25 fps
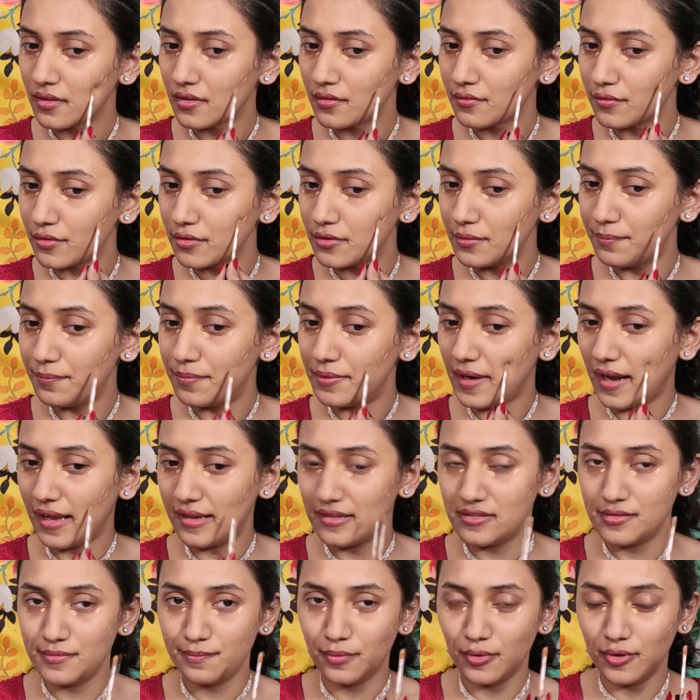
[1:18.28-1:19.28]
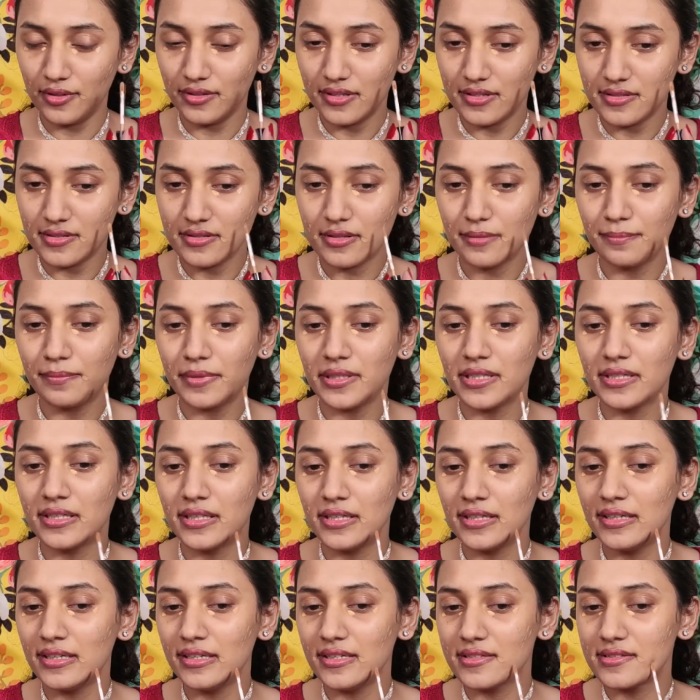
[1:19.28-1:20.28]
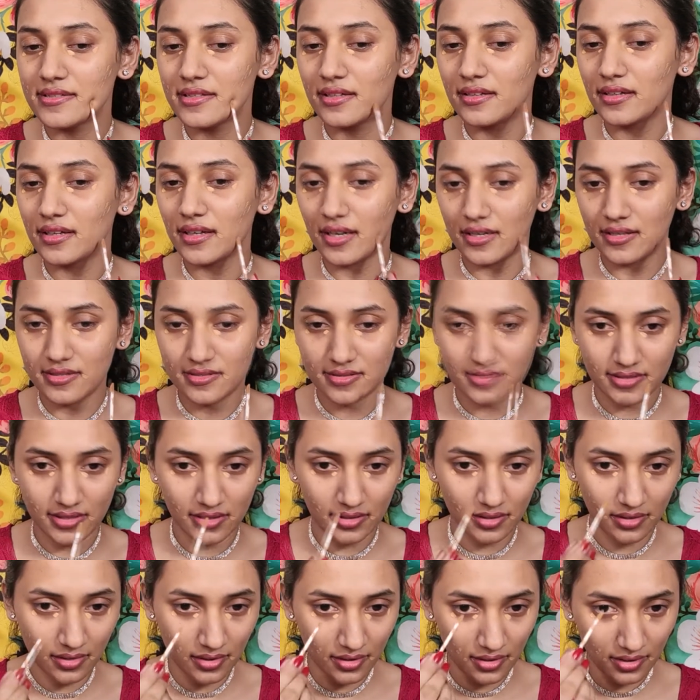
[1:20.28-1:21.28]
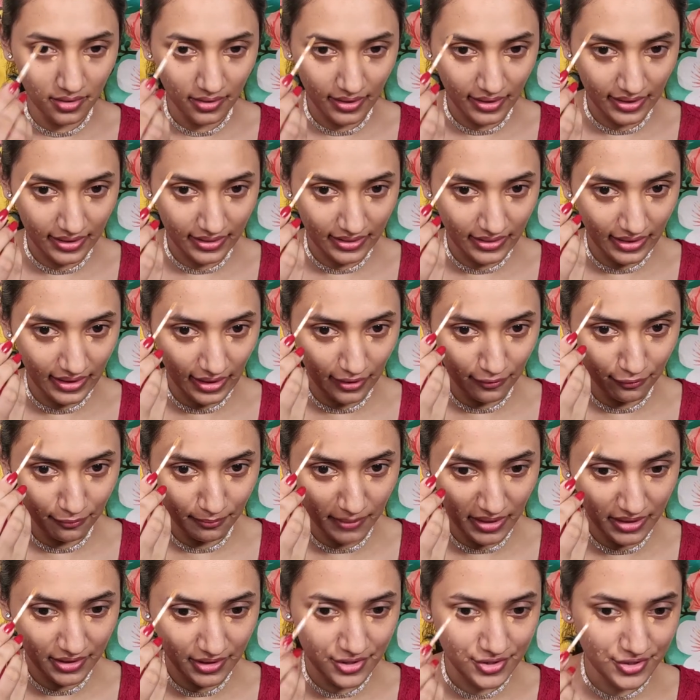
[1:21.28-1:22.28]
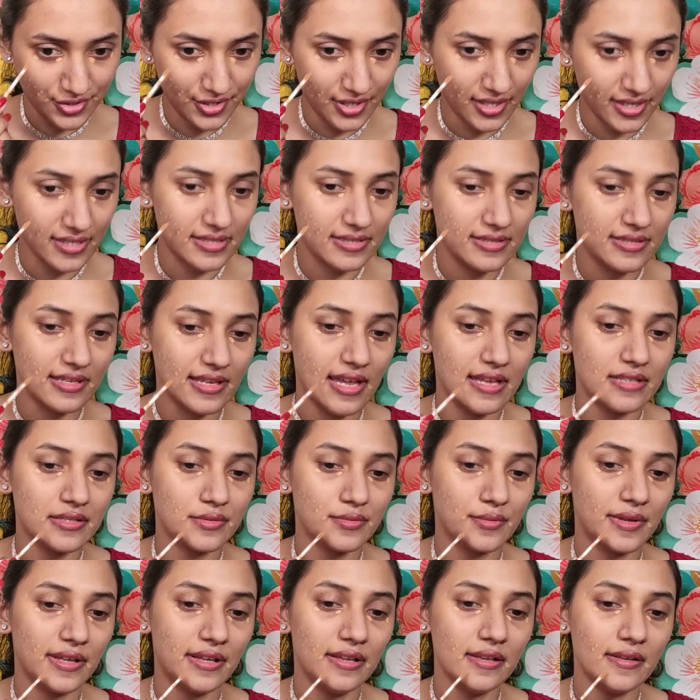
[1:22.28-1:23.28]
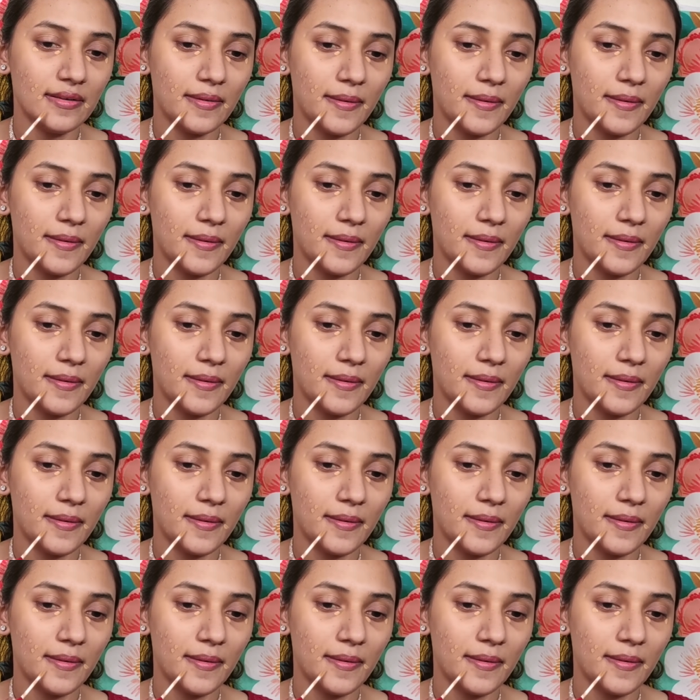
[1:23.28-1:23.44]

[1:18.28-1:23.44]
For the price point, this is a pretty decent concealer, and they have many shades as well.